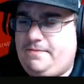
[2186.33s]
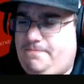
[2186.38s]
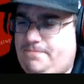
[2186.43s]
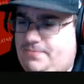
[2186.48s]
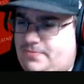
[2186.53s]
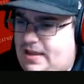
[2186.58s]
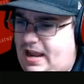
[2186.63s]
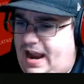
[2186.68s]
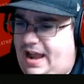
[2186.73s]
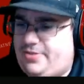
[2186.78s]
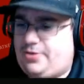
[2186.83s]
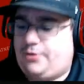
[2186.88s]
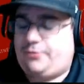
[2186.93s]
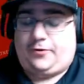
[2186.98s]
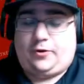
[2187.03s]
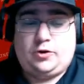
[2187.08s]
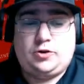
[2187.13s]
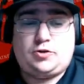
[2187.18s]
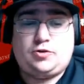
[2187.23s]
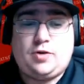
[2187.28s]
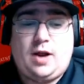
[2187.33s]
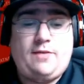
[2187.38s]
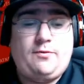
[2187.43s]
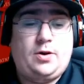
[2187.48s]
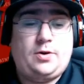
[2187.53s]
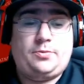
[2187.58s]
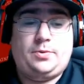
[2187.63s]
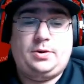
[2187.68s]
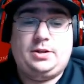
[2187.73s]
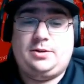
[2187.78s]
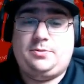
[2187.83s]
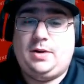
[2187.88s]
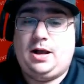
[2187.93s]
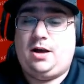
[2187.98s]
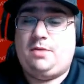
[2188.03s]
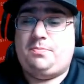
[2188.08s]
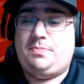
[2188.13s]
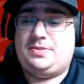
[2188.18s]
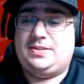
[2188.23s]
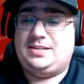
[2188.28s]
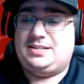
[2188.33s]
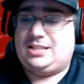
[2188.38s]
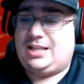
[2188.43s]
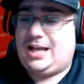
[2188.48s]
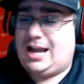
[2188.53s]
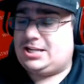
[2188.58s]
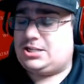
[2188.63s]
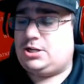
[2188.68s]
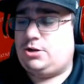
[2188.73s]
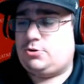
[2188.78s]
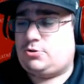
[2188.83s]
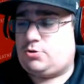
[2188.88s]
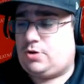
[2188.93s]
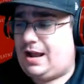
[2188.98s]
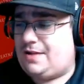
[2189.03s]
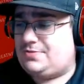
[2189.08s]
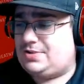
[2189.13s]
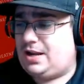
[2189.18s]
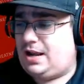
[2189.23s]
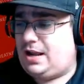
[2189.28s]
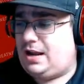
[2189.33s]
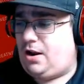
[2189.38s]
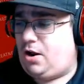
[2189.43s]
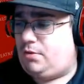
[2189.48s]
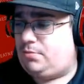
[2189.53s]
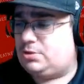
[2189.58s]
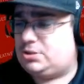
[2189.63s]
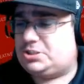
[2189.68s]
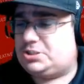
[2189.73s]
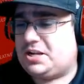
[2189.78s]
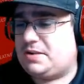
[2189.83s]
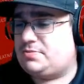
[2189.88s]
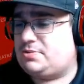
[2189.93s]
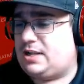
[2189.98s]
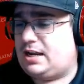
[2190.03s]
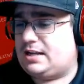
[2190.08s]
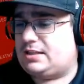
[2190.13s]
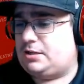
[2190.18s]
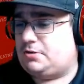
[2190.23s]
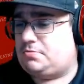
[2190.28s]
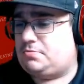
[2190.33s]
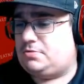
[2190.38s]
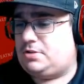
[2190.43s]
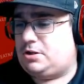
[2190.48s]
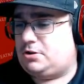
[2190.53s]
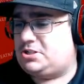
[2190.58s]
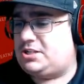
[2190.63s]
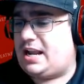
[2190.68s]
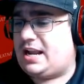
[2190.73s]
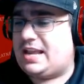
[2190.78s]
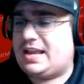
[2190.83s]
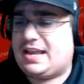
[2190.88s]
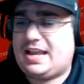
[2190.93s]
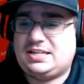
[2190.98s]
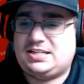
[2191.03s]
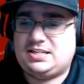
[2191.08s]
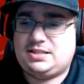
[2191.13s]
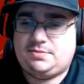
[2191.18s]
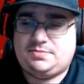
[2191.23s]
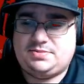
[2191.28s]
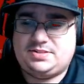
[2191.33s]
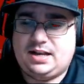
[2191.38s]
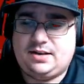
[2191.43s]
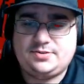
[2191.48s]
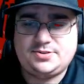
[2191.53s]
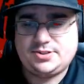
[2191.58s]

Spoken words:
they had the first drive went really well, but these last 2 drives, it almost seems like they're second-guessing themselves.